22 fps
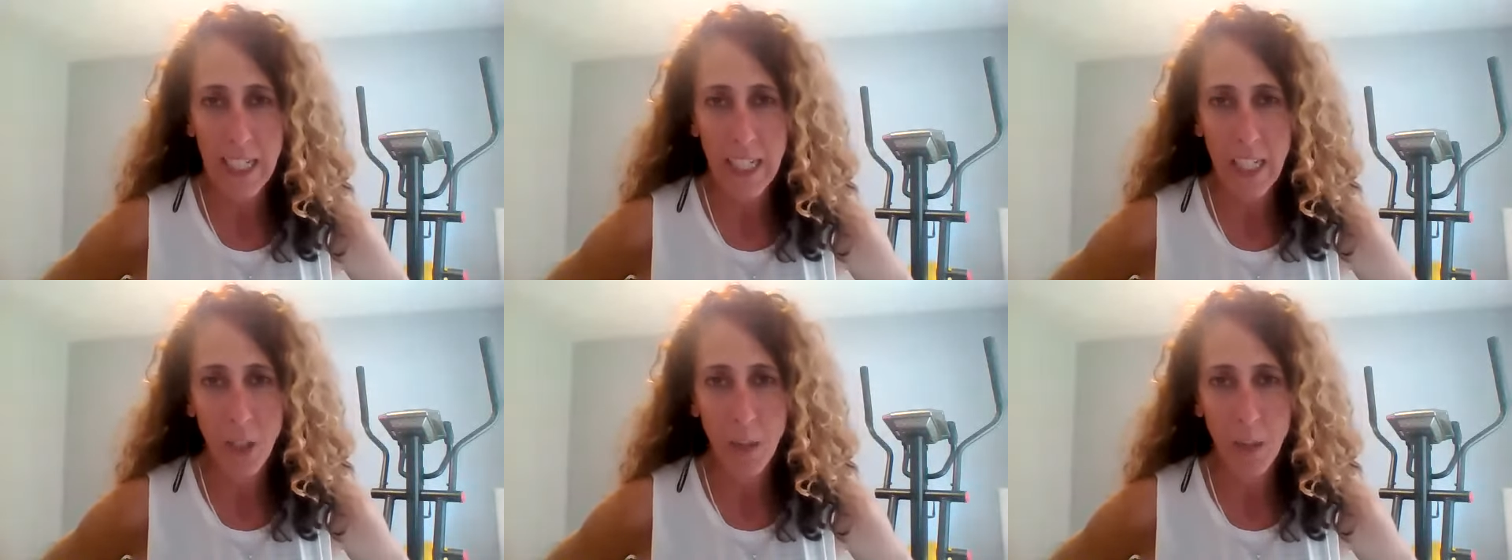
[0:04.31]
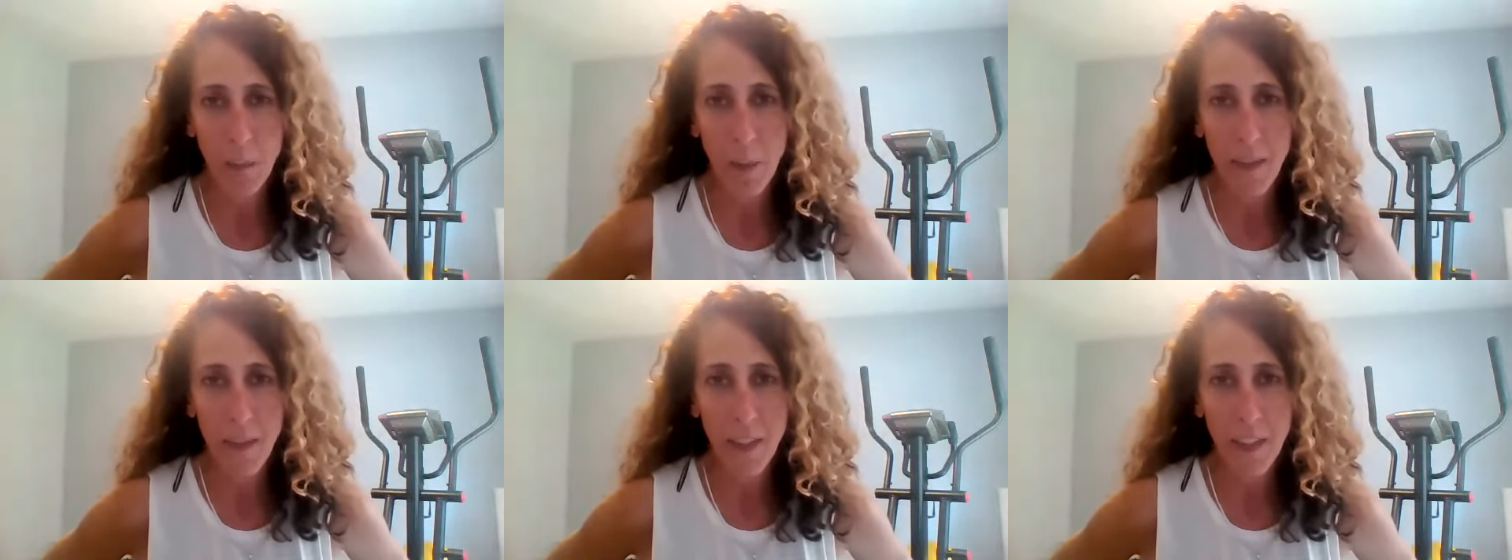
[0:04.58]
to
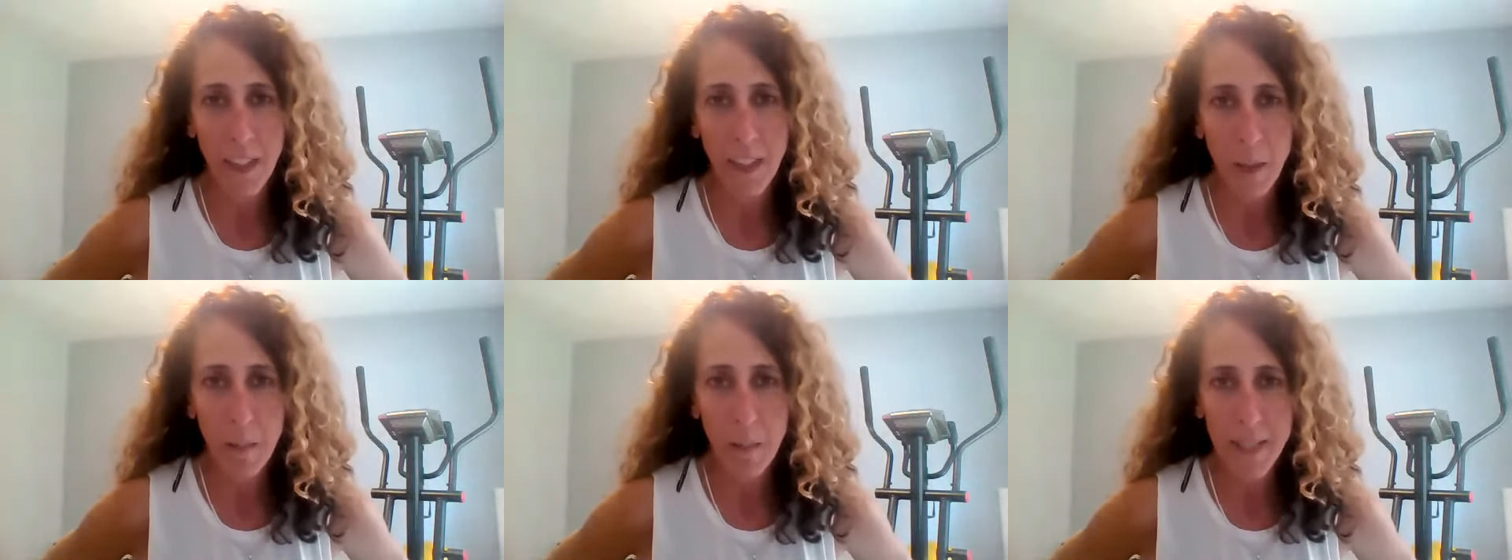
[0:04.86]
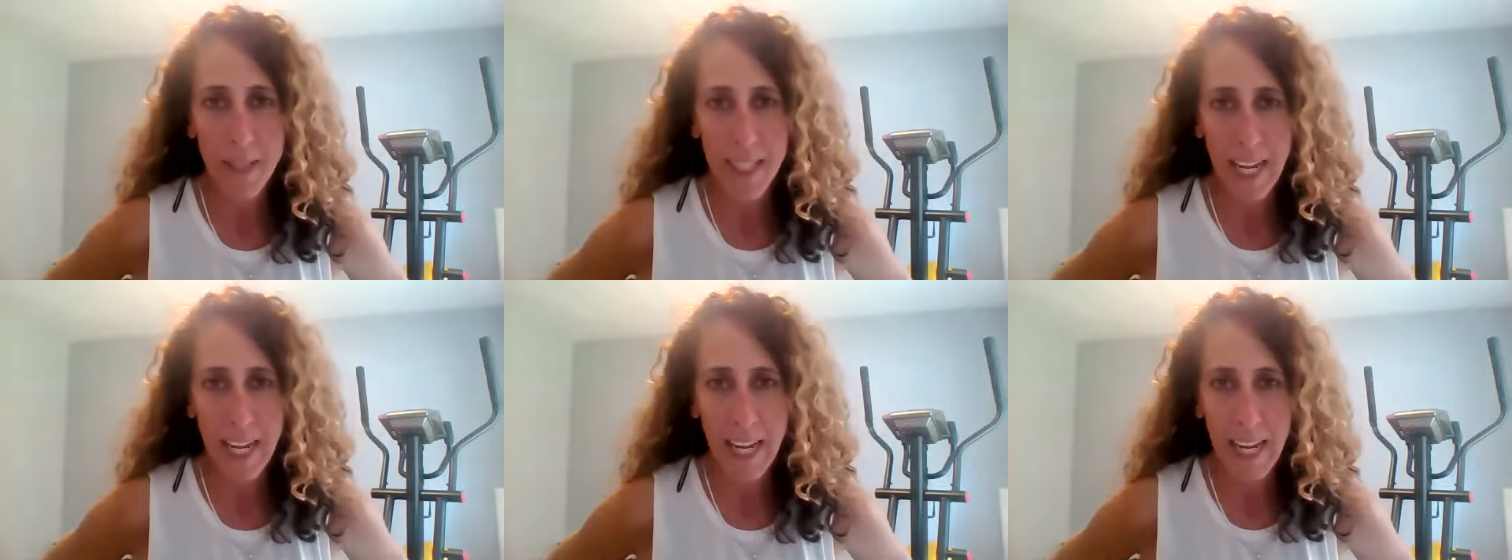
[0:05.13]
hear about the
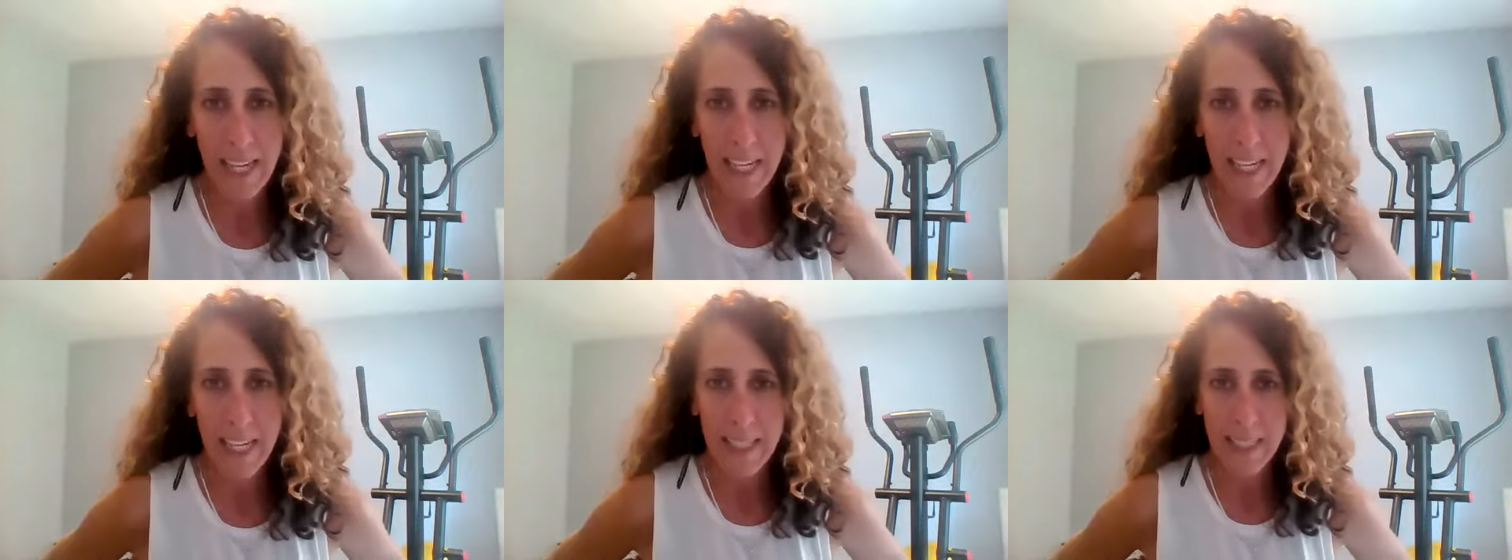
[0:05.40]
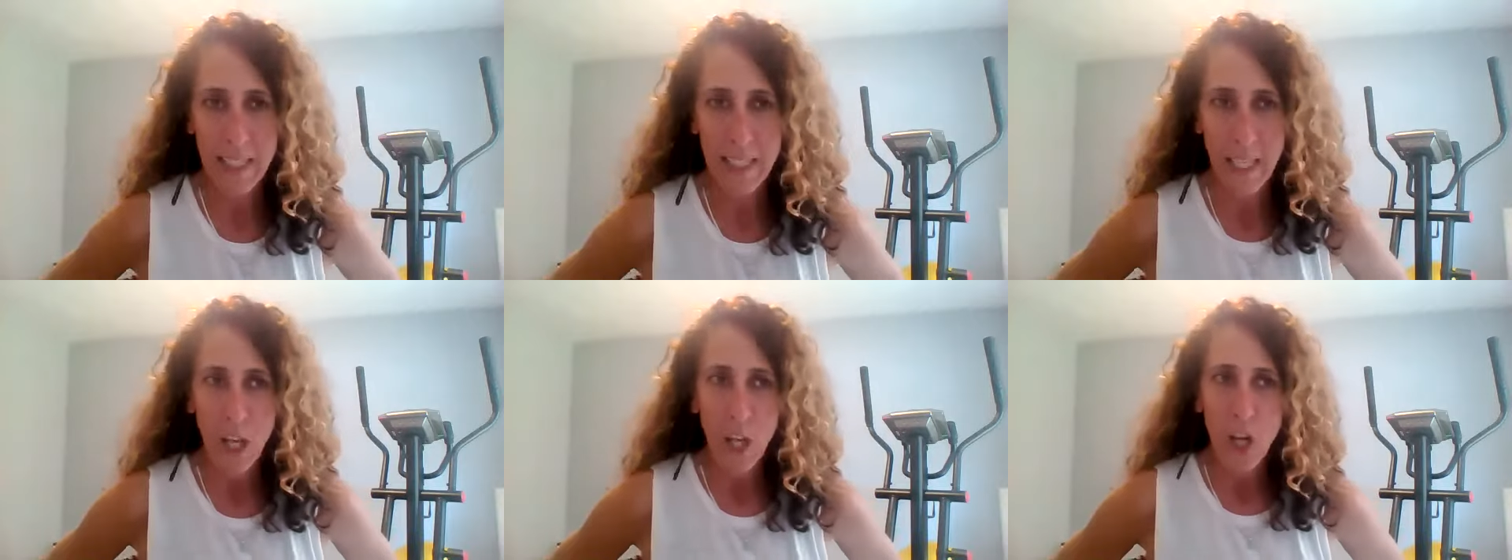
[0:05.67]
club
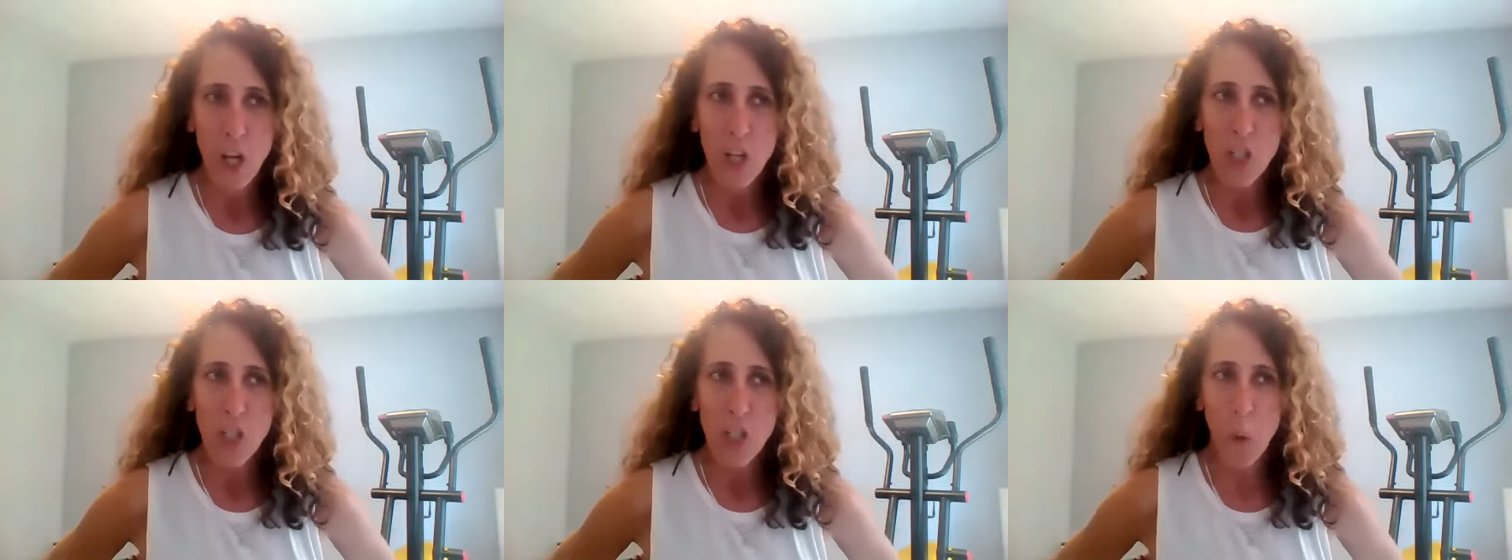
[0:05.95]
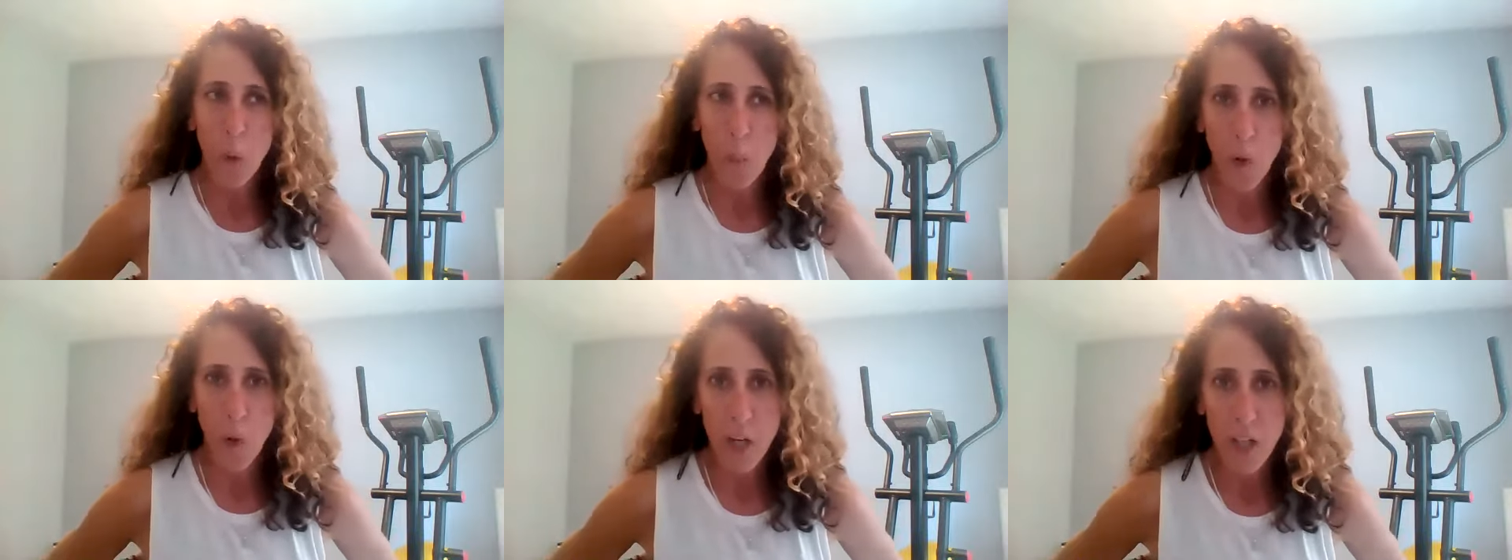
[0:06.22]
status.
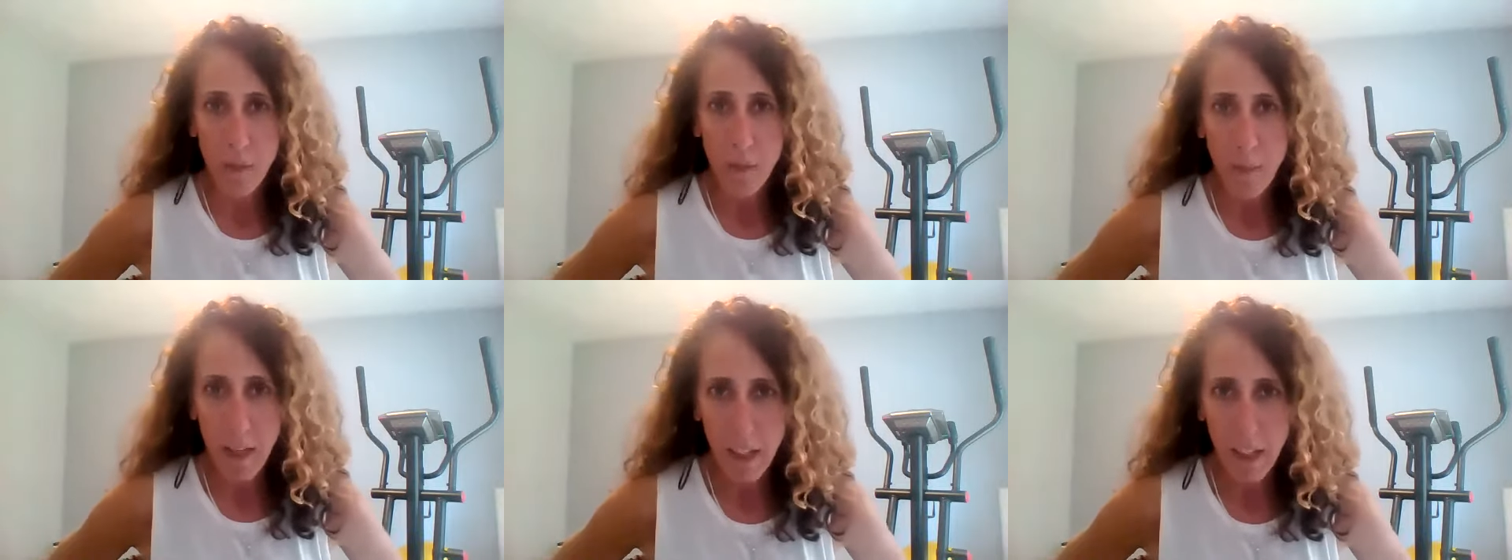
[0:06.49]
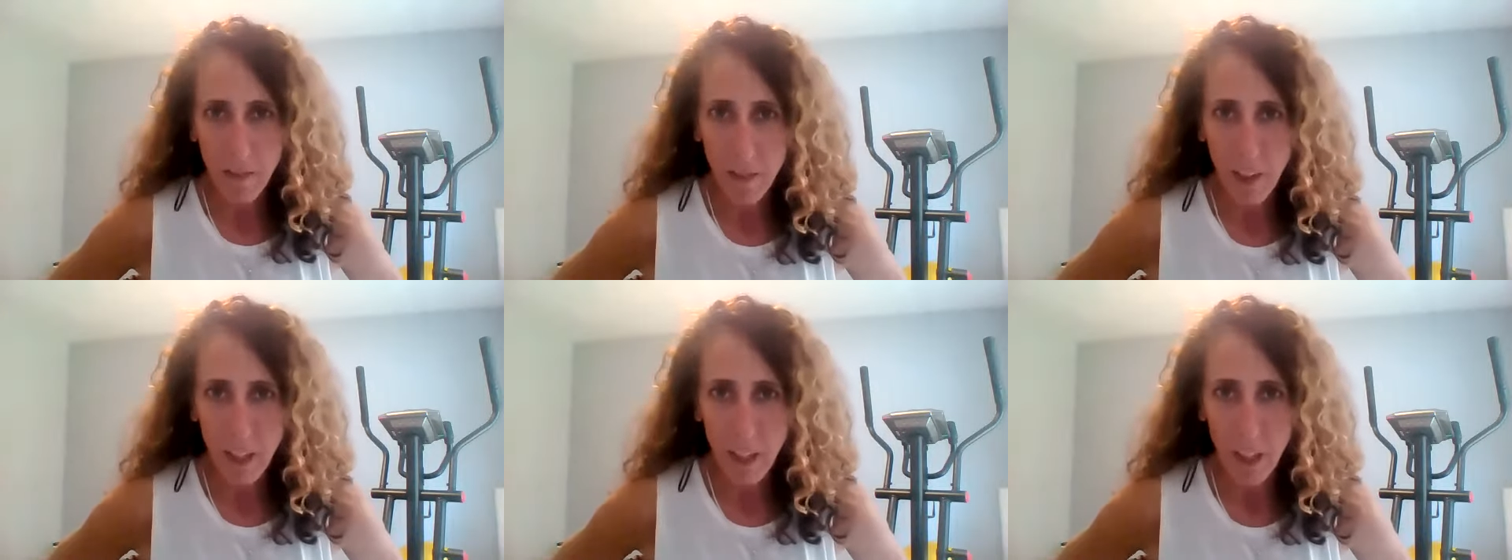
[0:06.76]
So I wanted to
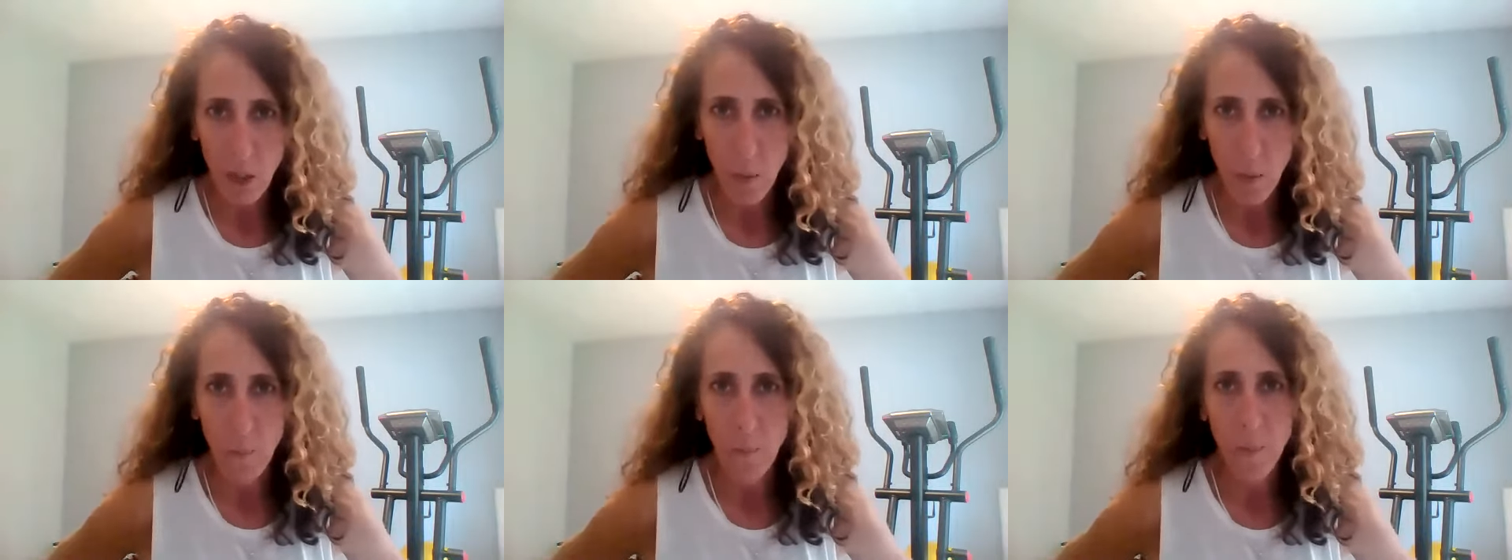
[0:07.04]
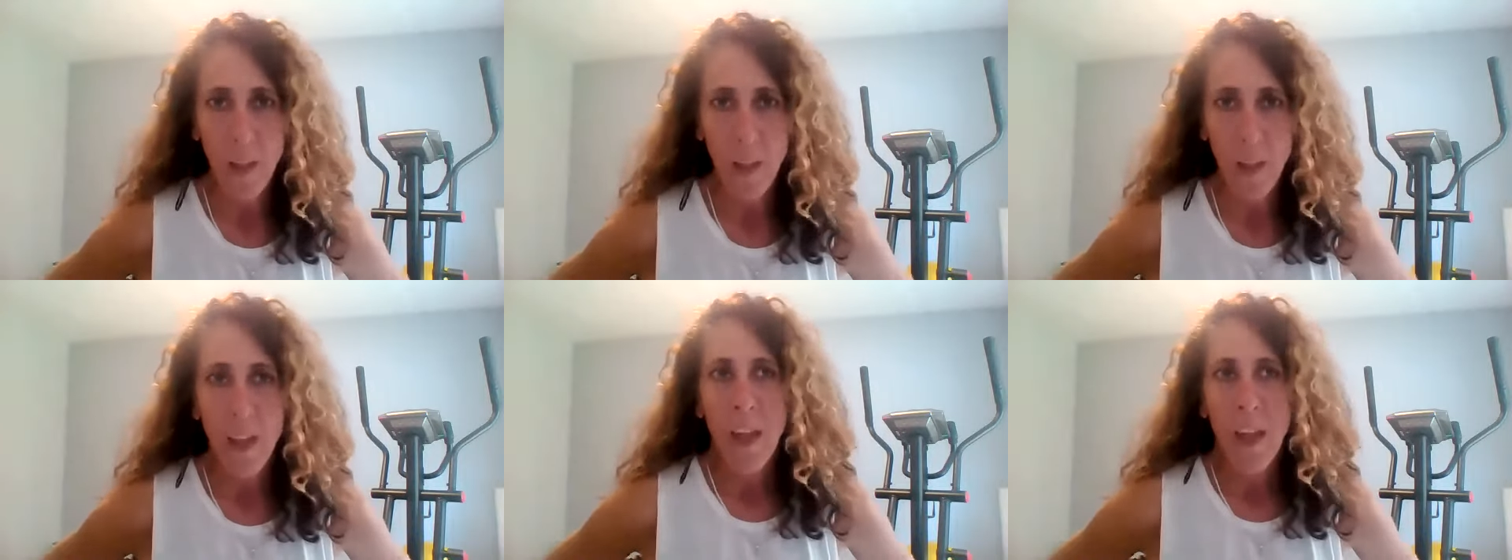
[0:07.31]
make a video.